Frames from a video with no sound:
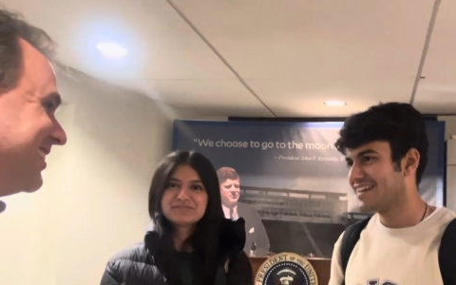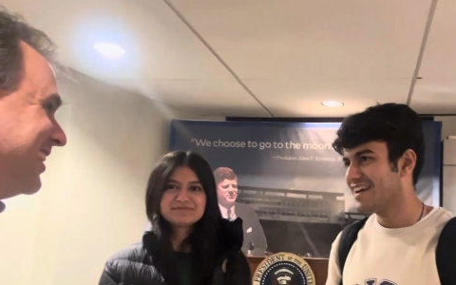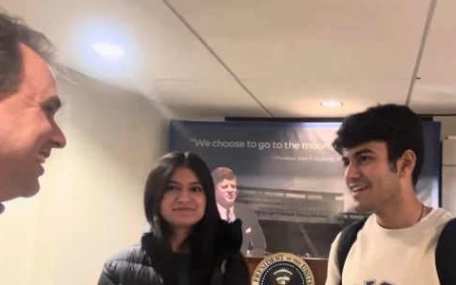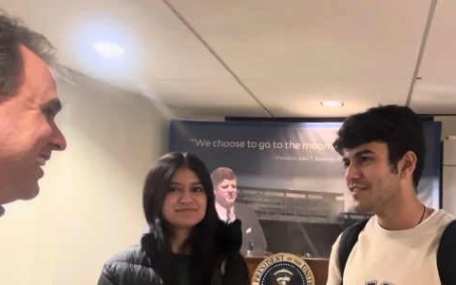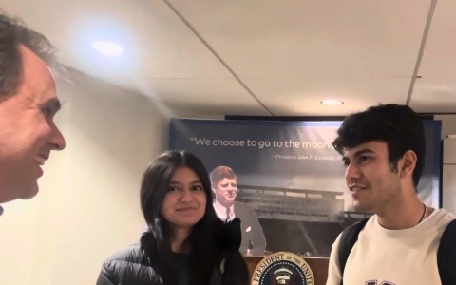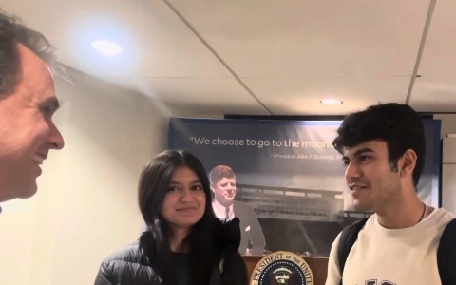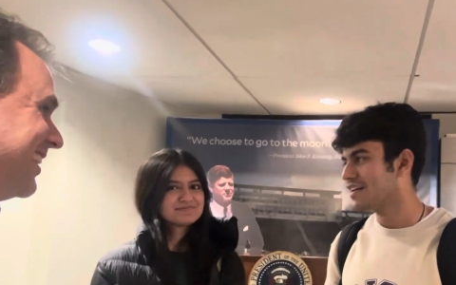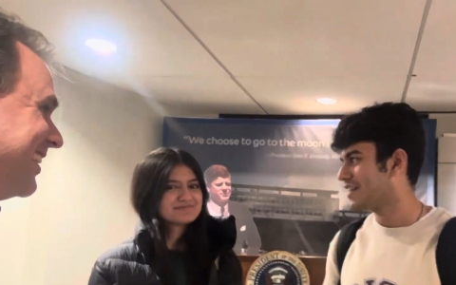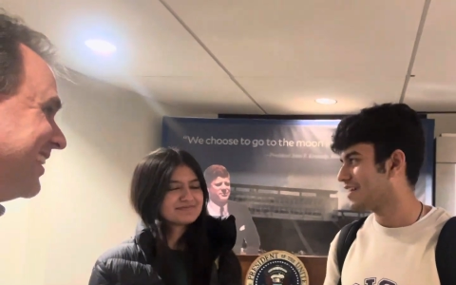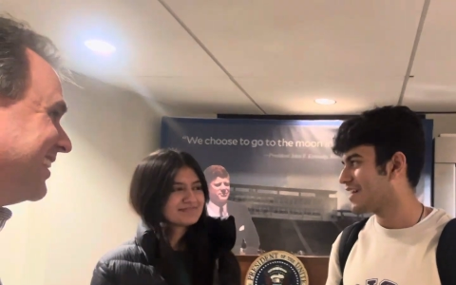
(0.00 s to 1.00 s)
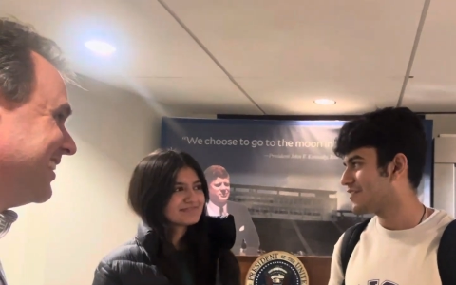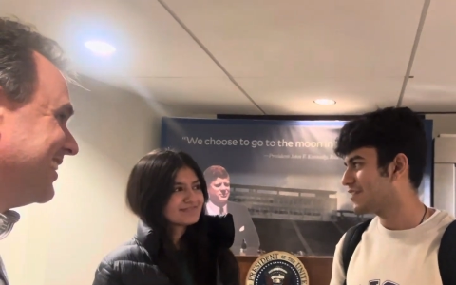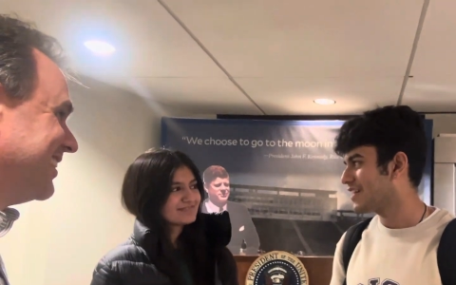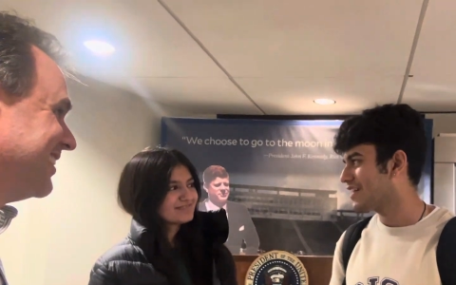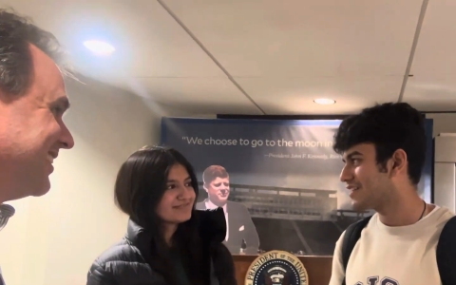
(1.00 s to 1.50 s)
Speaker 1: I agree with that. Yeah, I
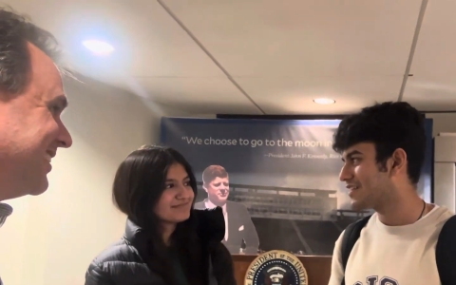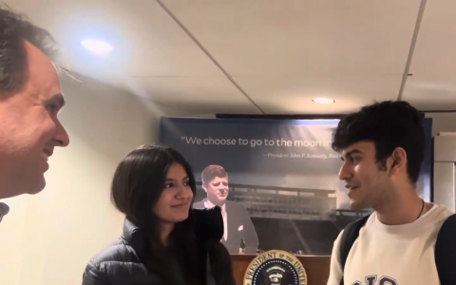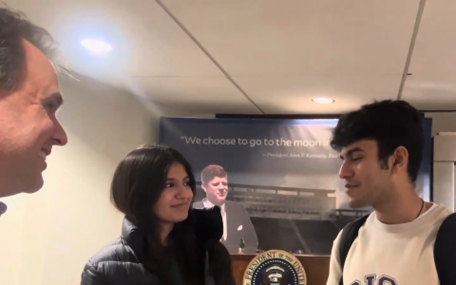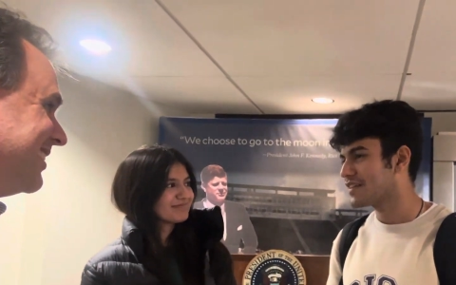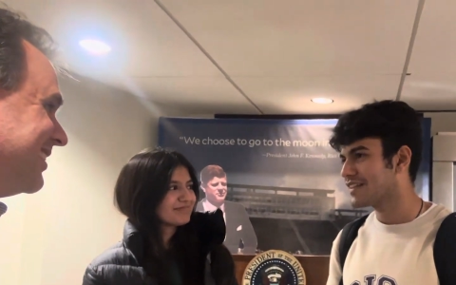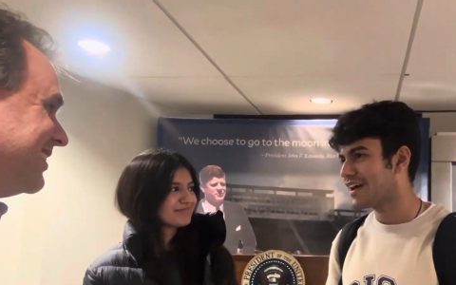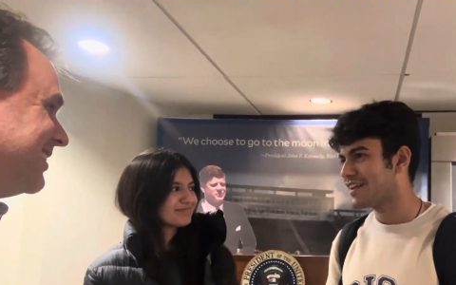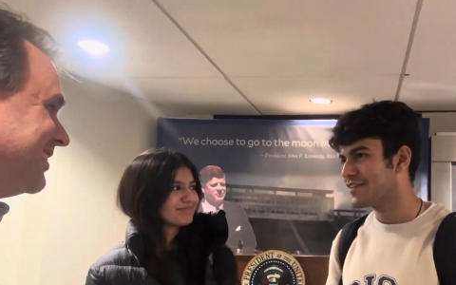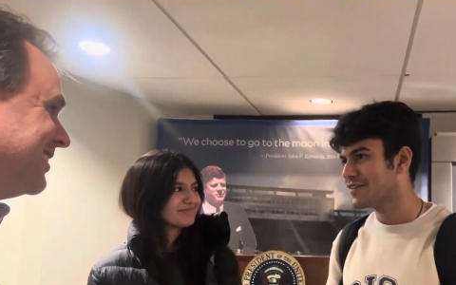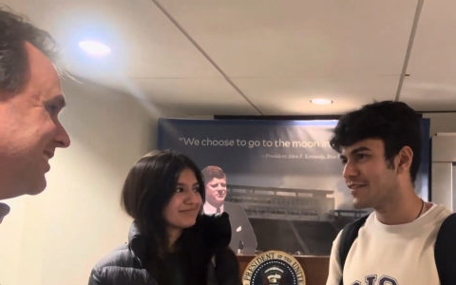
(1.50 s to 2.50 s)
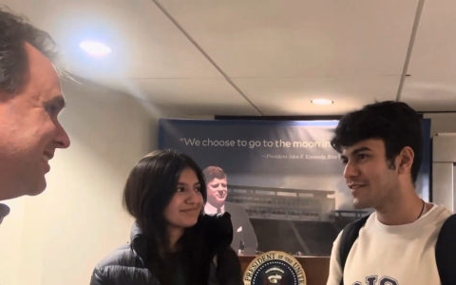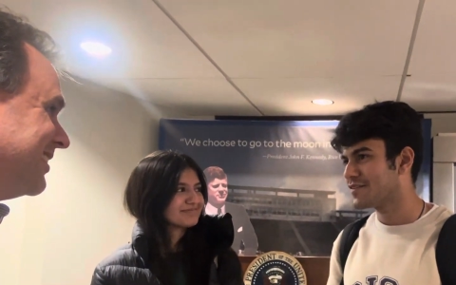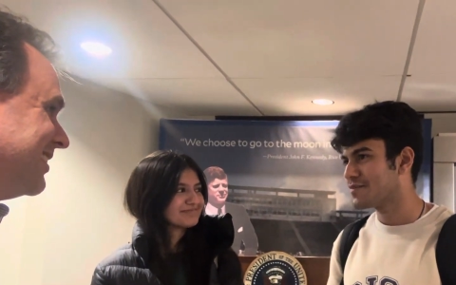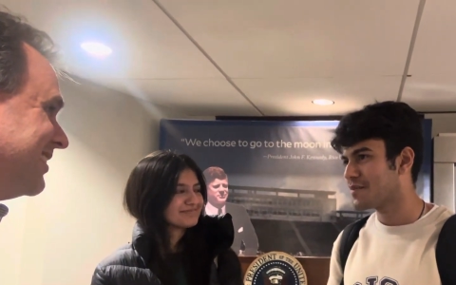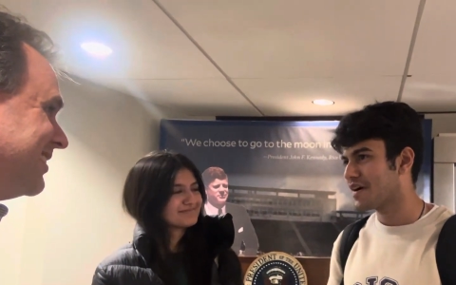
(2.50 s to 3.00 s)
feel like it's something that you know,
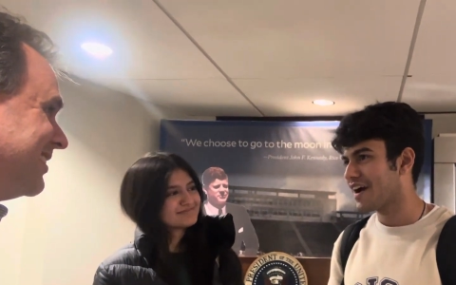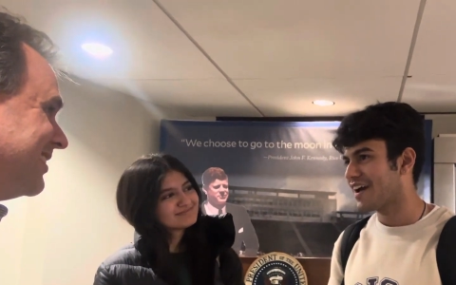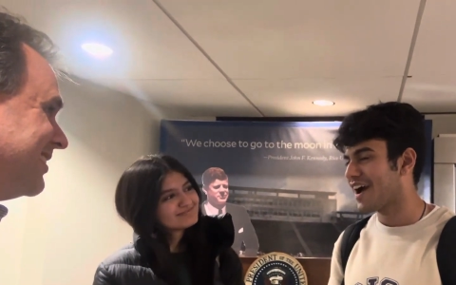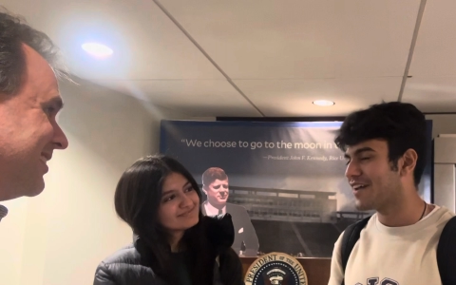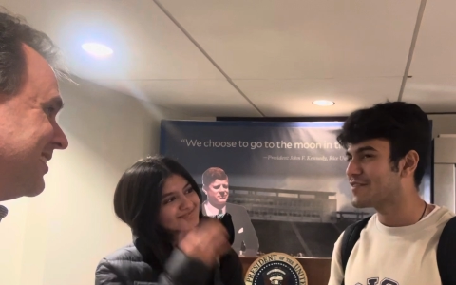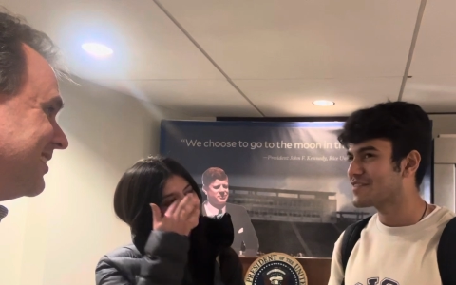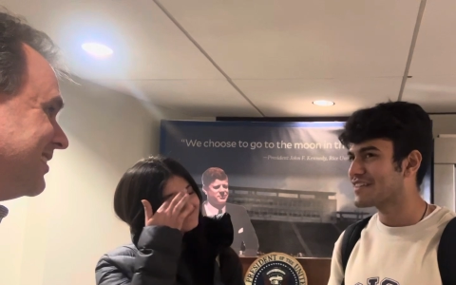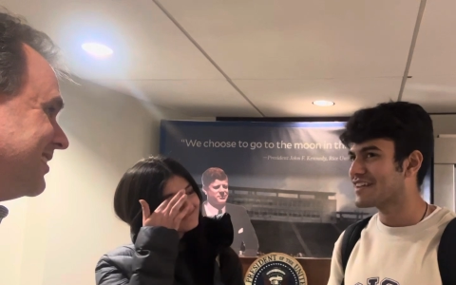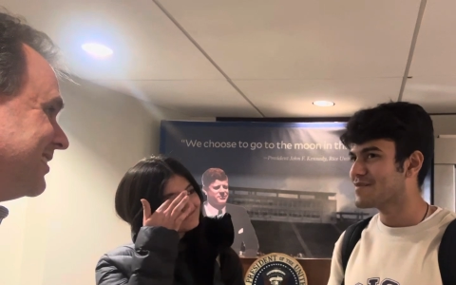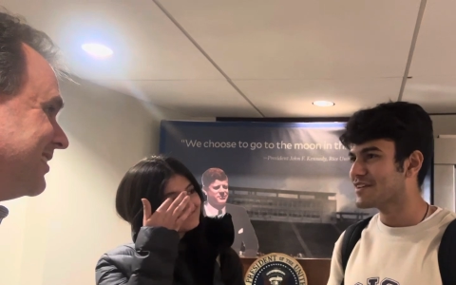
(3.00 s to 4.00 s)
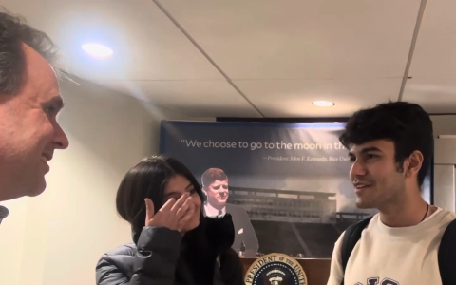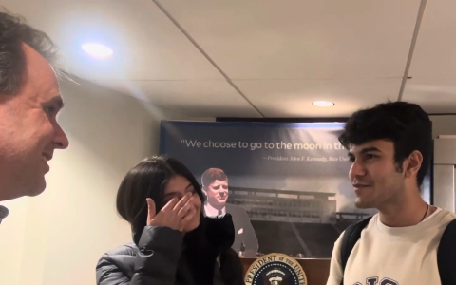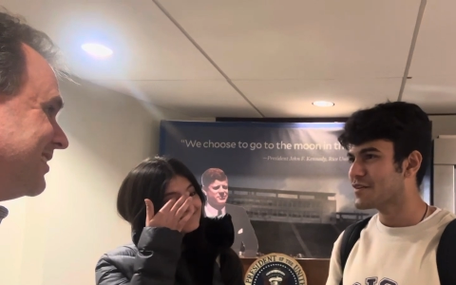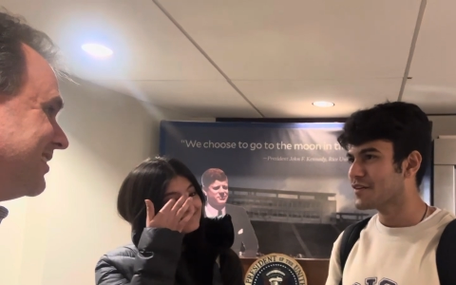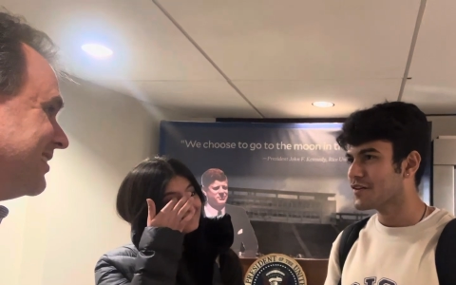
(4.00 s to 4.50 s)
I, I don't see it happening in
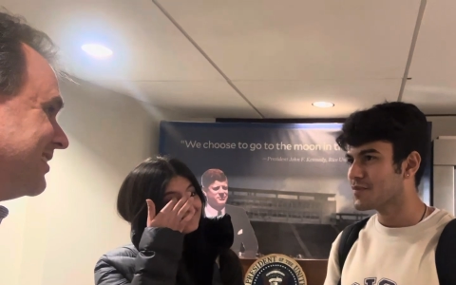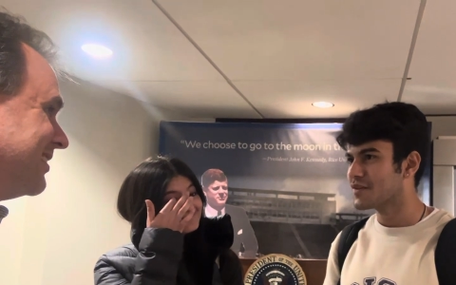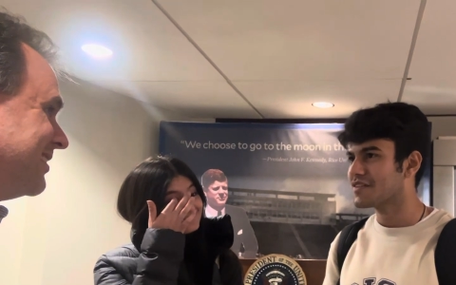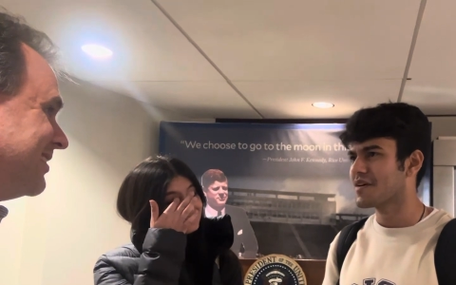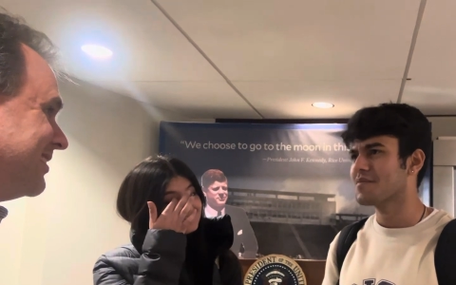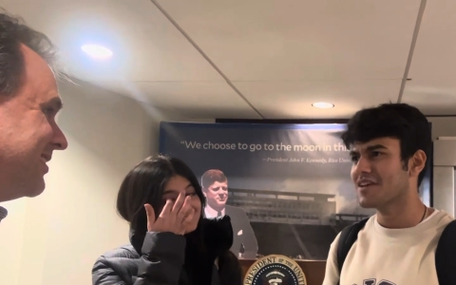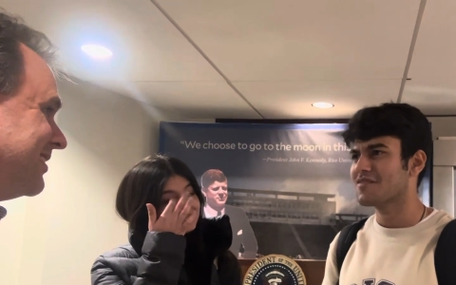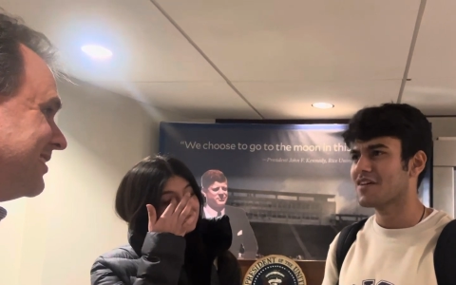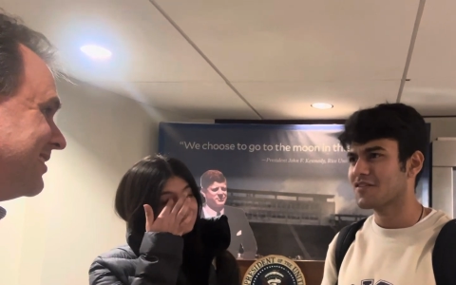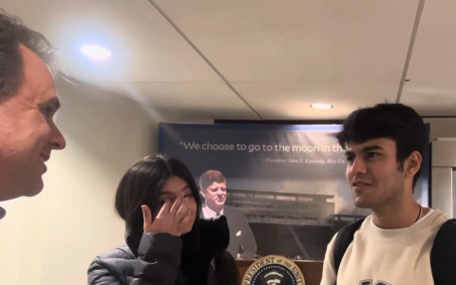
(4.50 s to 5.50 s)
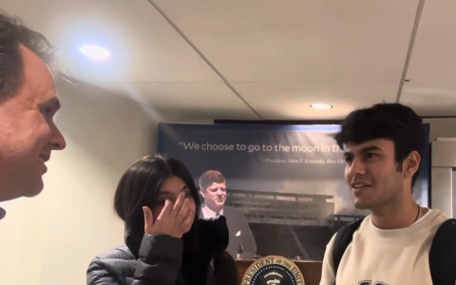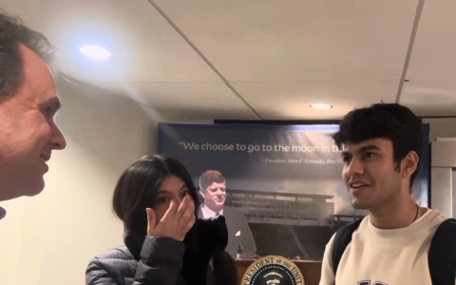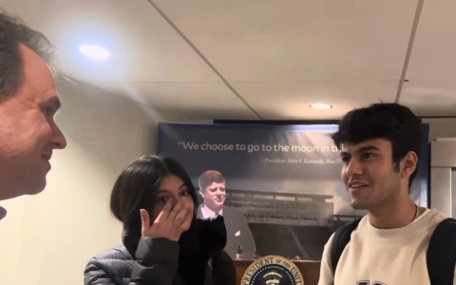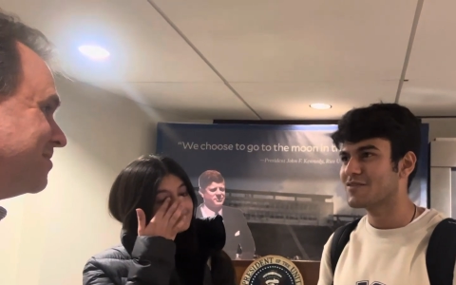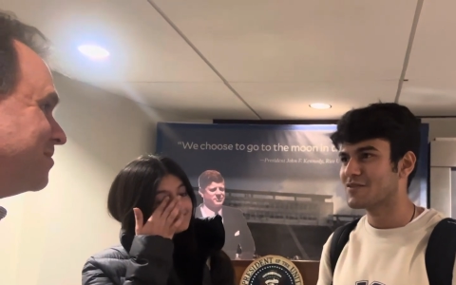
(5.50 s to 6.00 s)
200 years, but someday eventually
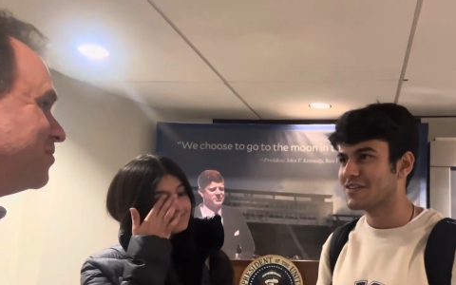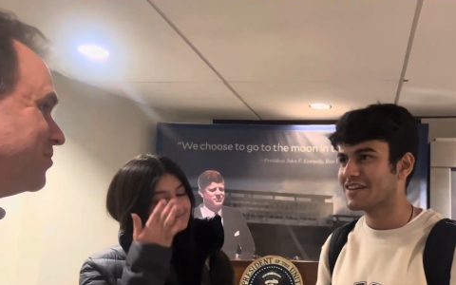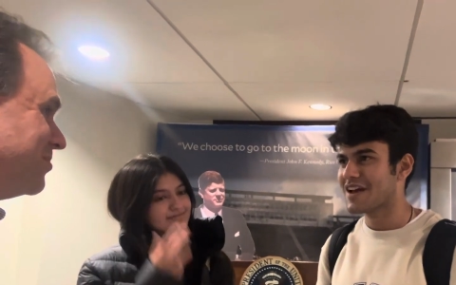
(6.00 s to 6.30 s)
I do see it